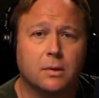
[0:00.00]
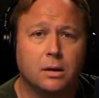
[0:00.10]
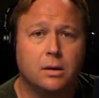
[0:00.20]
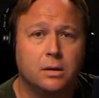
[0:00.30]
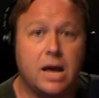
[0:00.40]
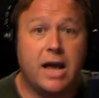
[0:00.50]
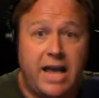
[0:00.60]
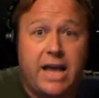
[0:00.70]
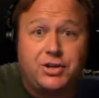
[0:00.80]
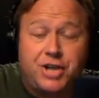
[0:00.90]
he
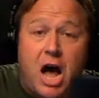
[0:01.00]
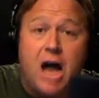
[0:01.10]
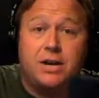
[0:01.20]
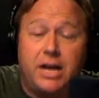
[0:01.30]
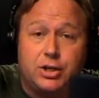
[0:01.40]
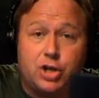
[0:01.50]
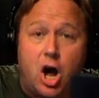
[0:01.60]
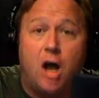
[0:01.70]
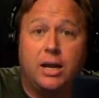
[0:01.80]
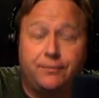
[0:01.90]
is
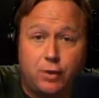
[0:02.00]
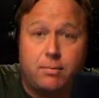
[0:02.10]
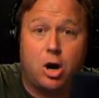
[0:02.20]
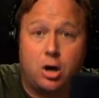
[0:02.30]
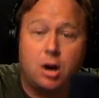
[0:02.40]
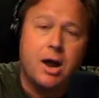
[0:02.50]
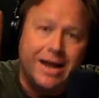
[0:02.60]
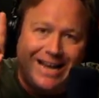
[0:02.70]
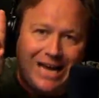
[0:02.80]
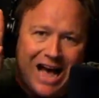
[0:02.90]
calling for murder.
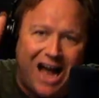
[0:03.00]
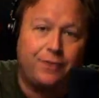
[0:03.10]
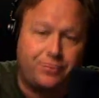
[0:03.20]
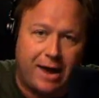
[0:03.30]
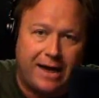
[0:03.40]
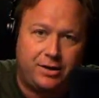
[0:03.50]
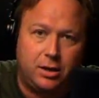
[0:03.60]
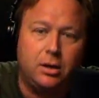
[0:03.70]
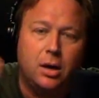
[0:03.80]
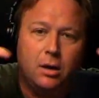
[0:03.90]
He
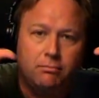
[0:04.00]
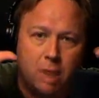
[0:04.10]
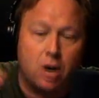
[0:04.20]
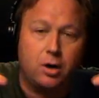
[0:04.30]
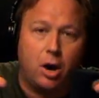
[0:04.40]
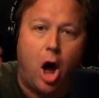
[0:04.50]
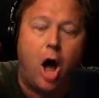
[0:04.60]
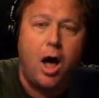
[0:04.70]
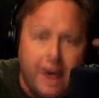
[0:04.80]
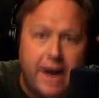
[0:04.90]
contracted murder
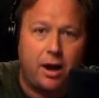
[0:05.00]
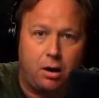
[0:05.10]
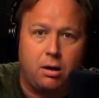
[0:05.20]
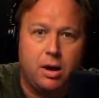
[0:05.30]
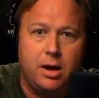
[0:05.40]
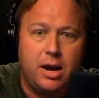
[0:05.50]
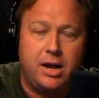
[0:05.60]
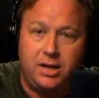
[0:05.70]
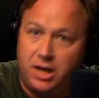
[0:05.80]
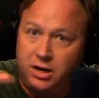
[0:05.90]
on air, and
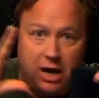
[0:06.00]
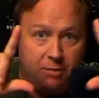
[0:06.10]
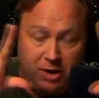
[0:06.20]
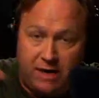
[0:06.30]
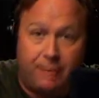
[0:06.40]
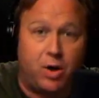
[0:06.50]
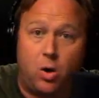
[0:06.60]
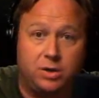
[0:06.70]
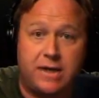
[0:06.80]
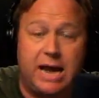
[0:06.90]
we got the
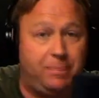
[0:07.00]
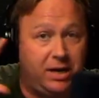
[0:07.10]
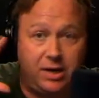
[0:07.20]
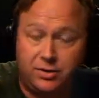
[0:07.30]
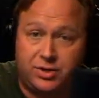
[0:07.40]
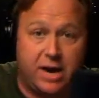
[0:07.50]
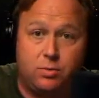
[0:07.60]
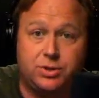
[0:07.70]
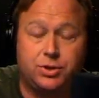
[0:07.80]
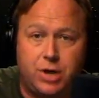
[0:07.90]
whole tape. He didn't say it
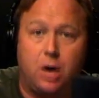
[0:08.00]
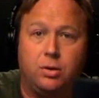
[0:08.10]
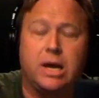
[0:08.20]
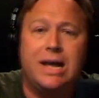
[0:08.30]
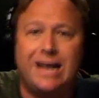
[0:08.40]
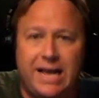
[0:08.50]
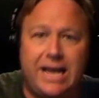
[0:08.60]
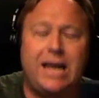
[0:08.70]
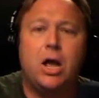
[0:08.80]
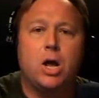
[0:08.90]
was a joke.
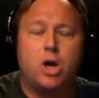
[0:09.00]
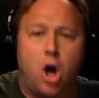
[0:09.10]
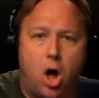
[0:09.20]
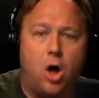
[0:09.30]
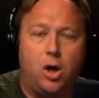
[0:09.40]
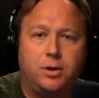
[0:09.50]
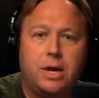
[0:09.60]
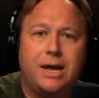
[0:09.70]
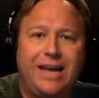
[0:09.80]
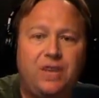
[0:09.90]
He
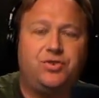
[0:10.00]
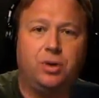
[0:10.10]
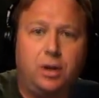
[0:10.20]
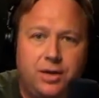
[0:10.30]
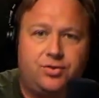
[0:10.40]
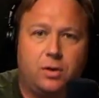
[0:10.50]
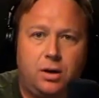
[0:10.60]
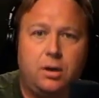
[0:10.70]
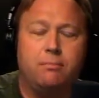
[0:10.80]
solicited